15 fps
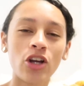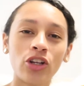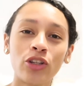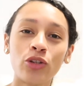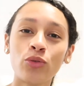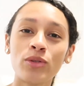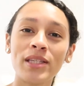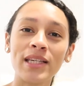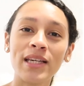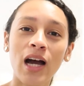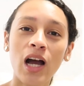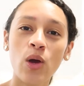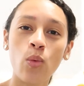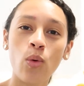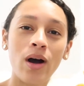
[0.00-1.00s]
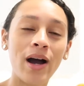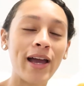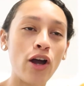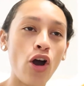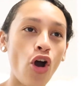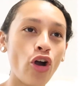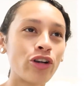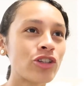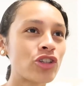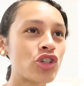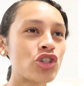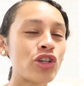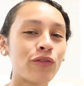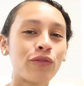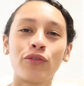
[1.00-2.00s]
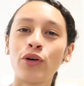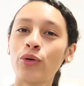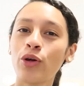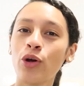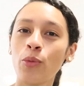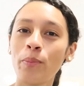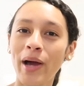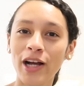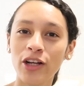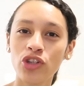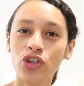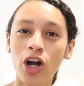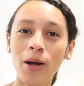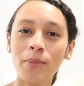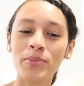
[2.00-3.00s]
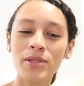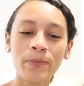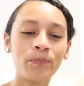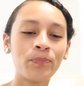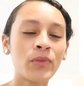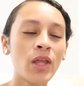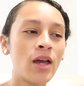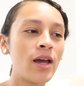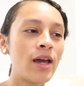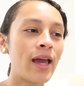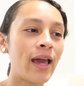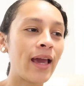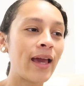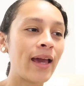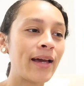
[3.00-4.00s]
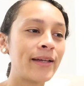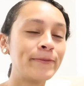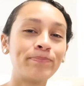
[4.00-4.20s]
our little DIY arched photo backdrops. And